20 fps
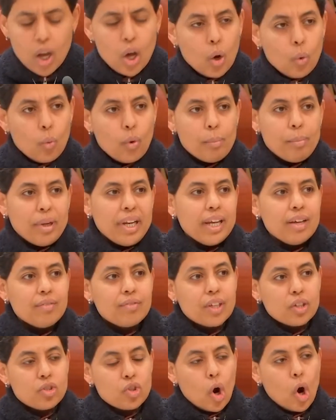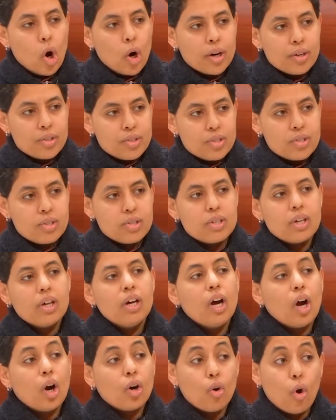We believe that arts
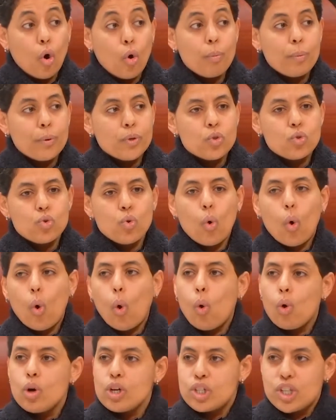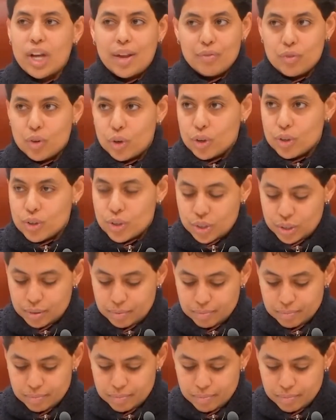are open to all genders.
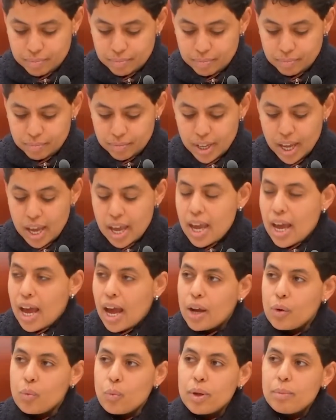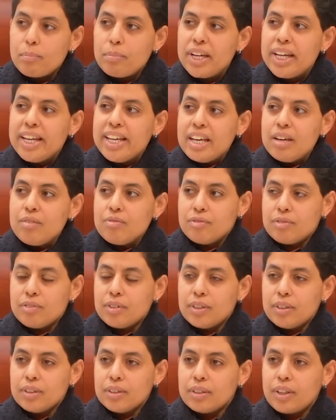And we believe
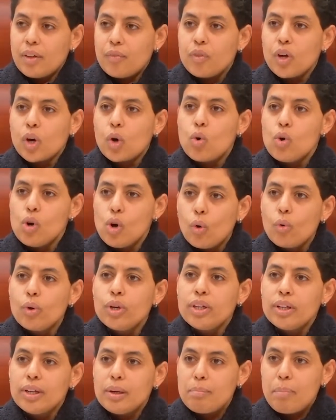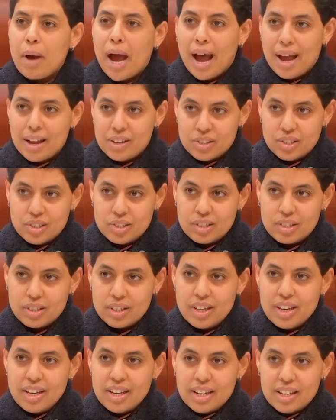that the colonial past
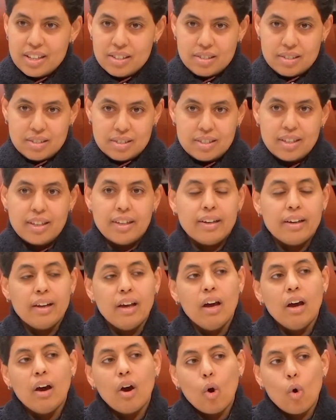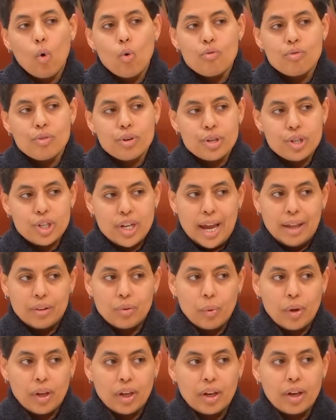is still
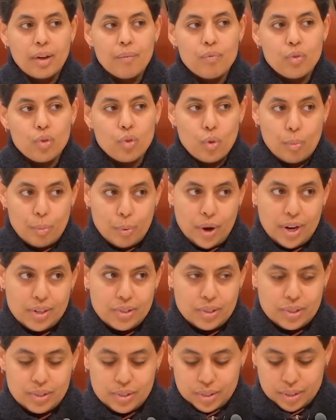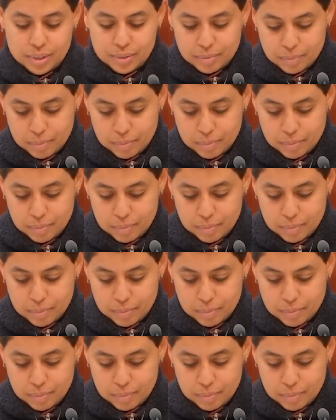overshadowing the present.